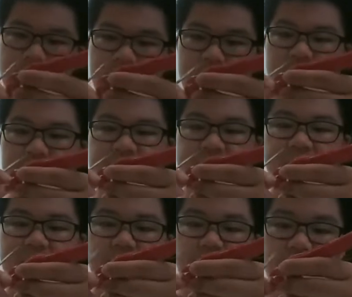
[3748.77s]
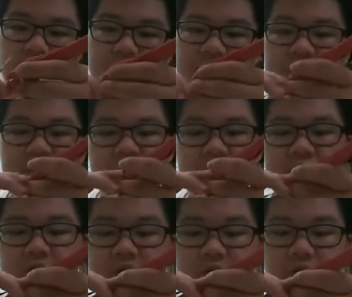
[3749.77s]
Wait a second, where is the
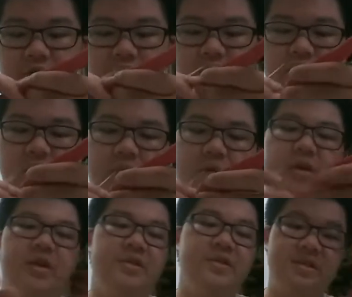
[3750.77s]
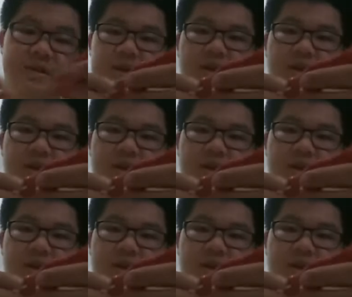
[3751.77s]
hinge? There it is.